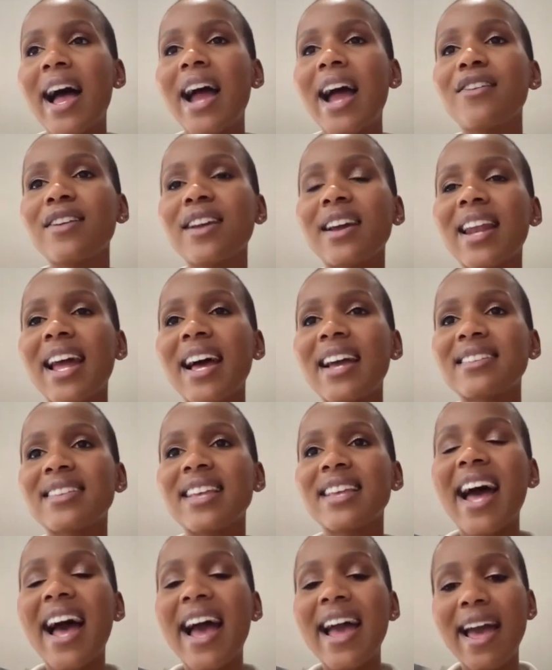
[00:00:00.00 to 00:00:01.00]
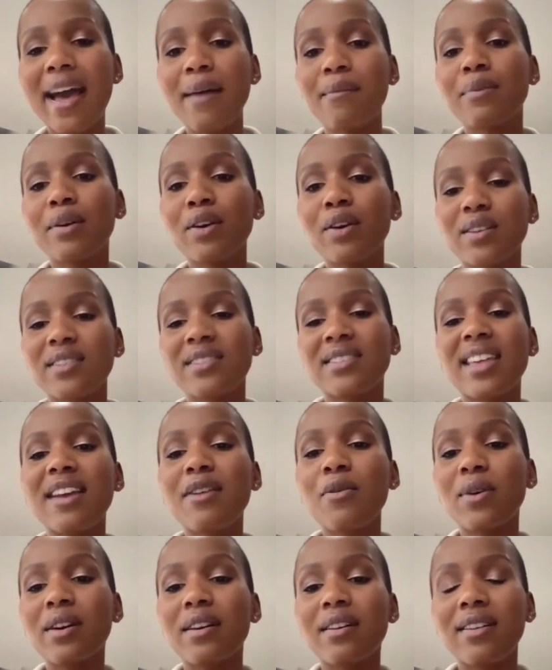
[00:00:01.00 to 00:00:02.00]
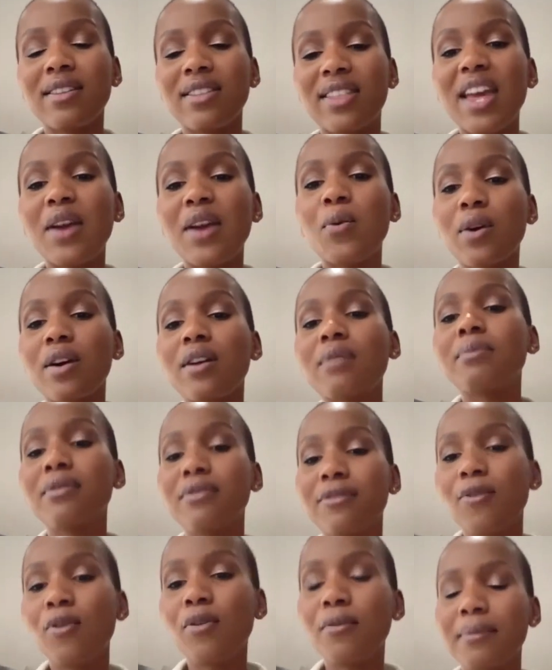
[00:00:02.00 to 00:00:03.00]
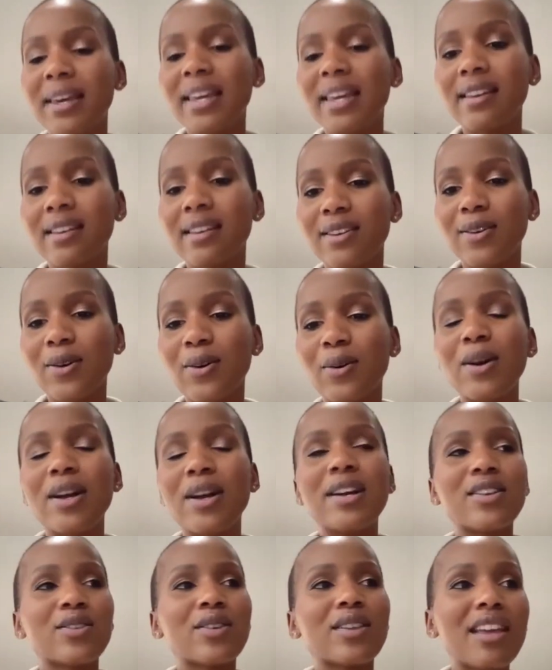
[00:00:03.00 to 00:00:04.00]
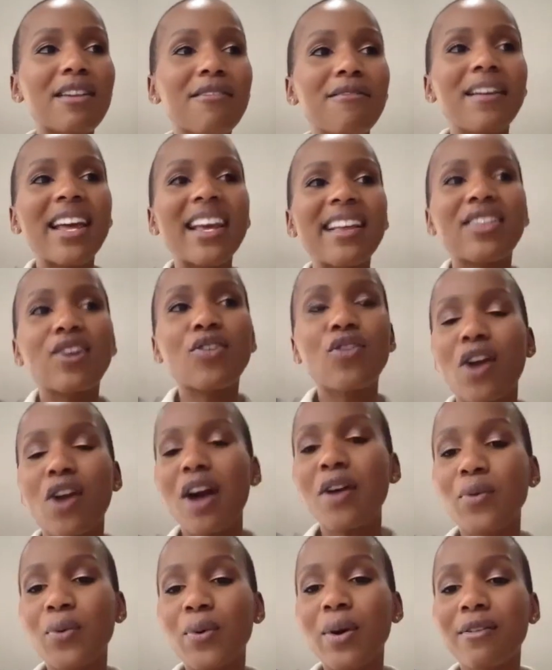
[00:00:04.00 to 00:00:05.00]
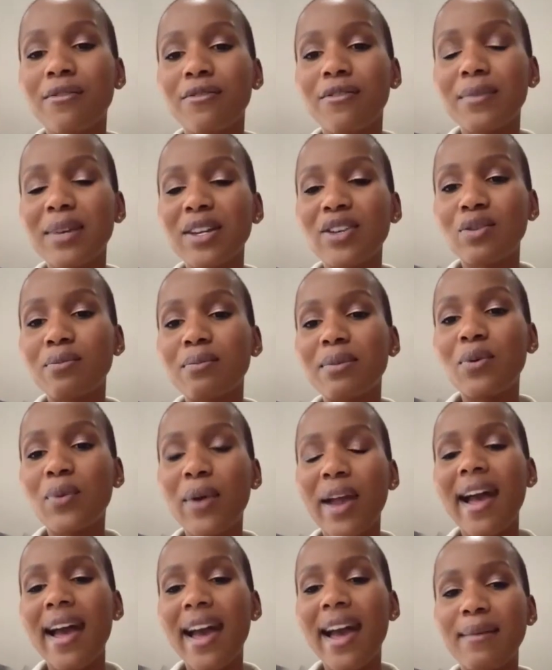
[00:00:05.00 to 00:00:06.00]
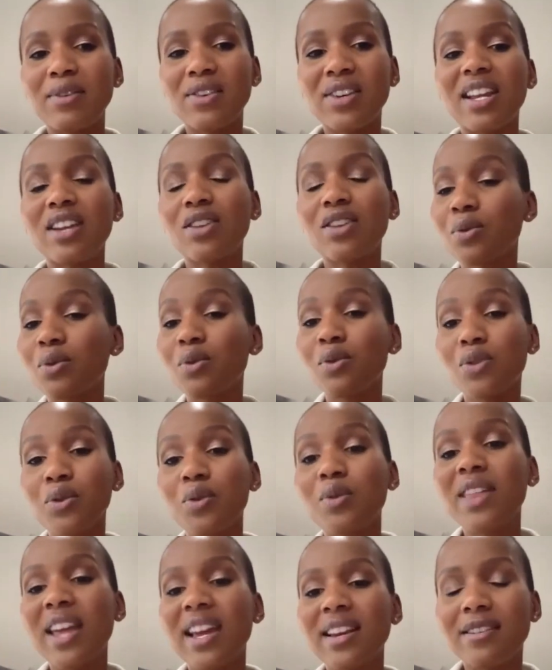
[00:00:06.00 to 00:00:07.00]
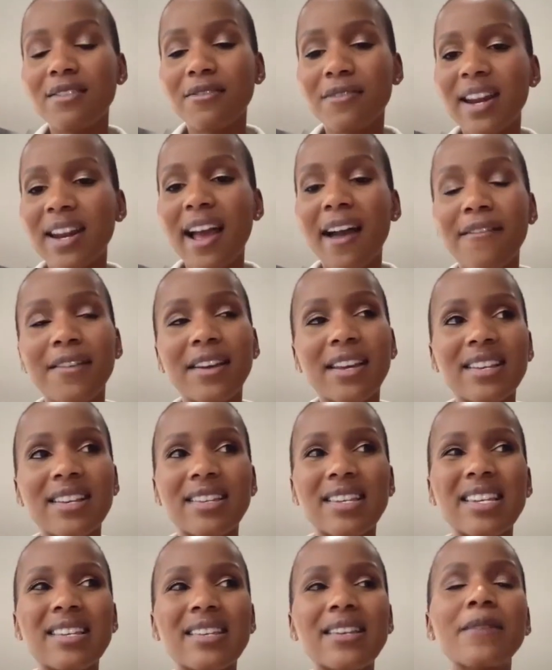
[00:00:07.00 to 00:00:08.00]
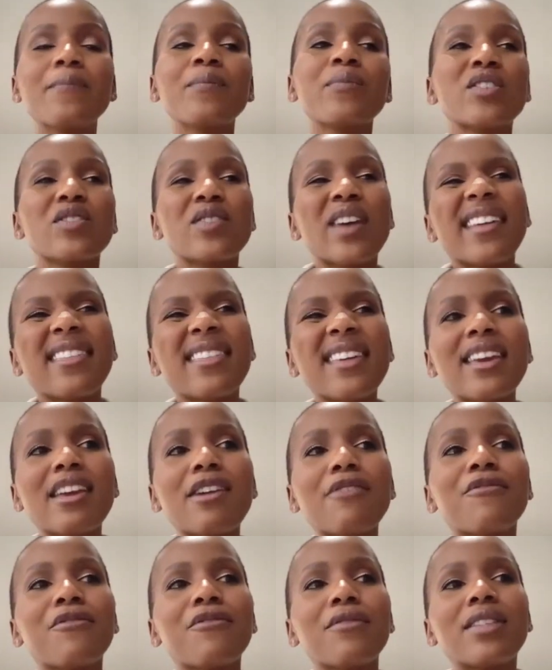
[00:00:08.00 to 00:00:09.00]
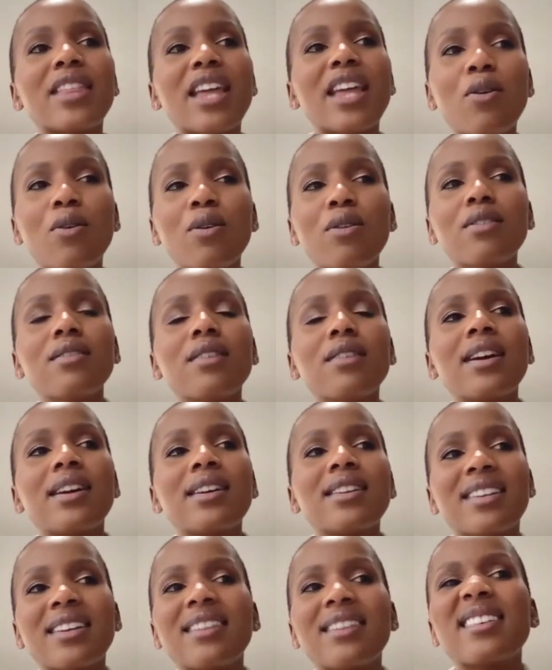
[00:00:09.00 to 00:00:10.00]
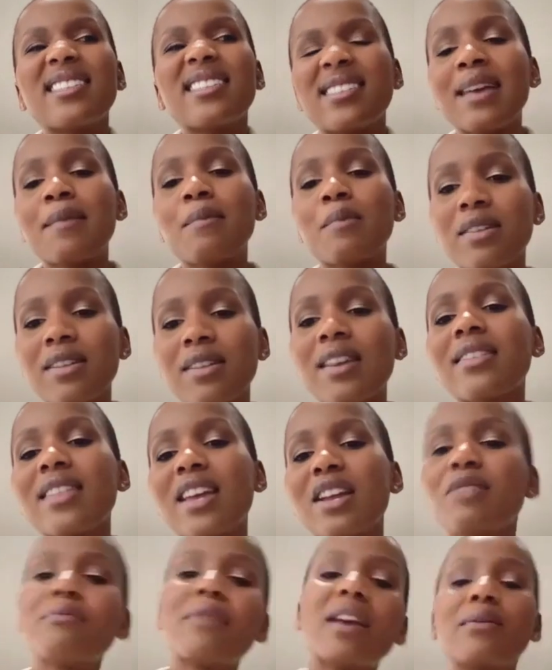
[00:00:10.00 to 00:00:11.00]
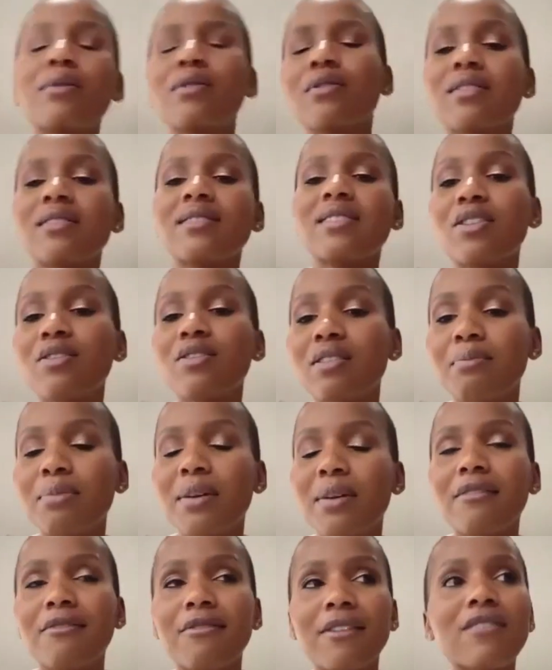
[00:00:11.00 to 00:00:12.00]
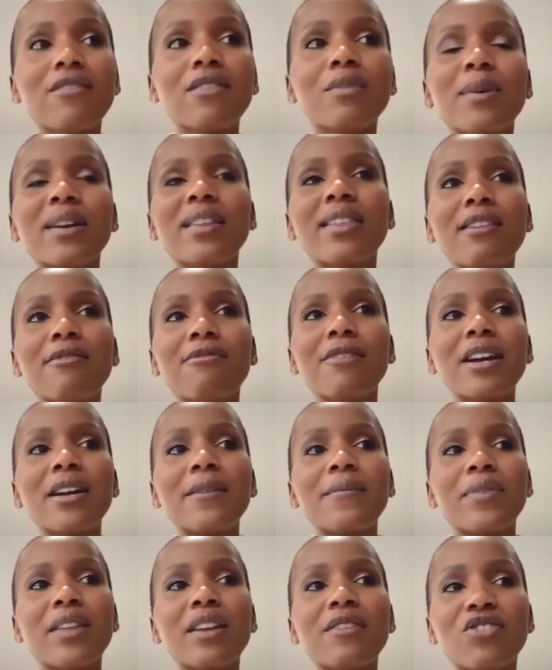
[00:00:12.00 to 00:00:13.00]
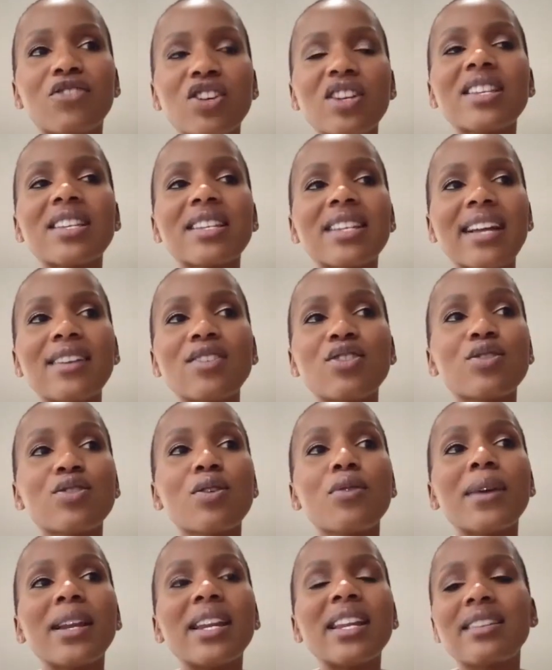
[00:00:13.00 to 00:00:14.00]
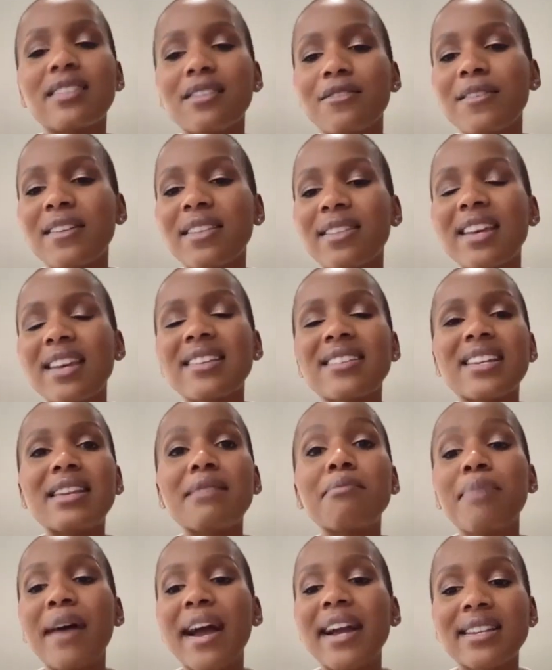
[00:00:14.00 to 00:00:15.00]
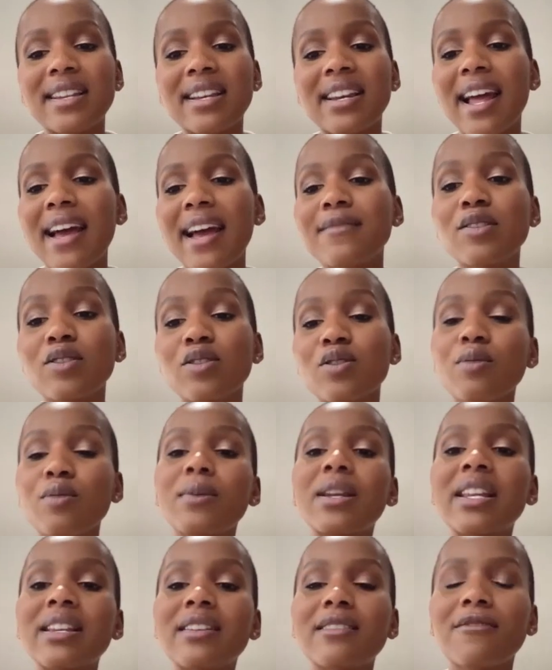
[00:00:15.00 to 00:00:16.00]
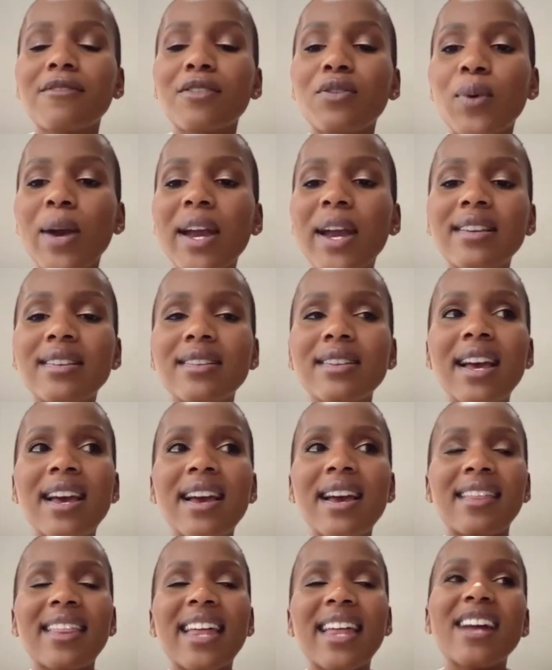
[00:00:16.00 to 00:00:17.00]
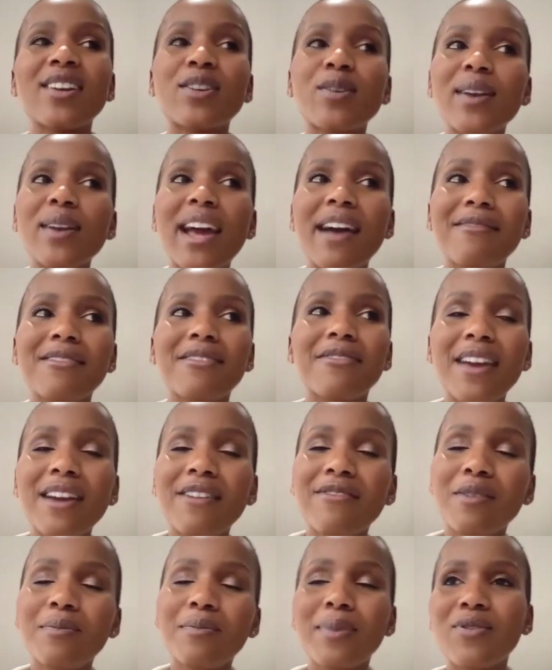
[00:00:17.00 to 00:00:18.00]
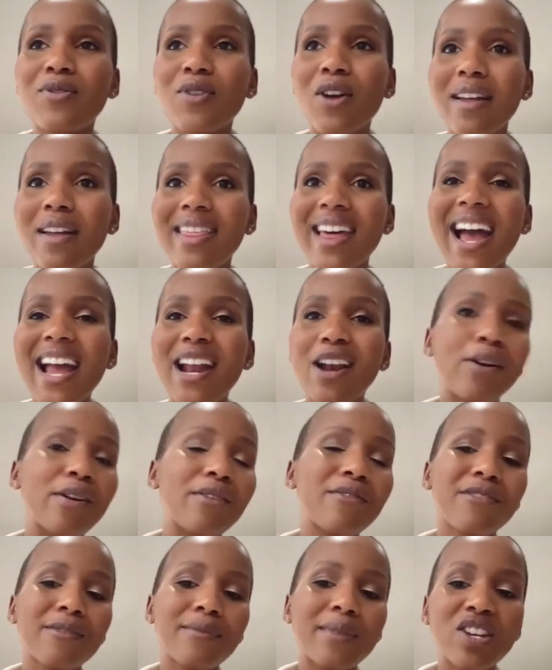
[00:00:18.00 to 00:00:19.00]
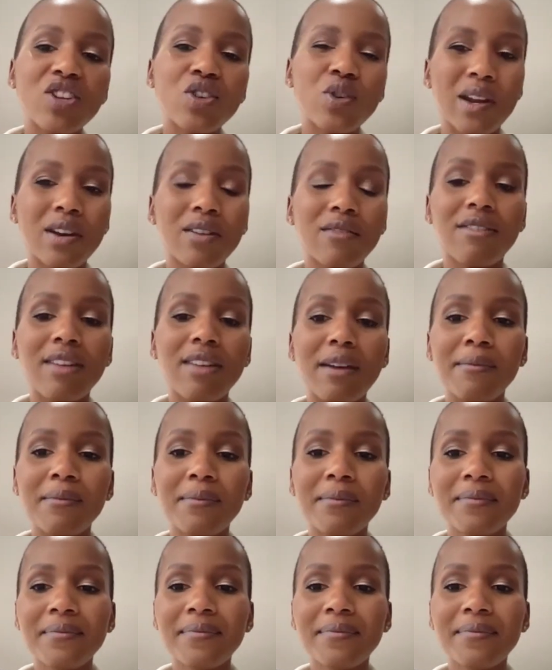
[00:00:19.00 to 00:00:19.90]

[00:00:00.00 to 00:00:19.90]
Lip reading: I realized that I am because they were before me, you know. So they've laid the groundwork for me to be where I am today through their different advocacies. So I think if they all did the same thing, then maybe you could say you could pick a favorite, but they've just done so many different things and impacted lives in so many different ways that I don't have a favorite, but rather I learn from each one of them.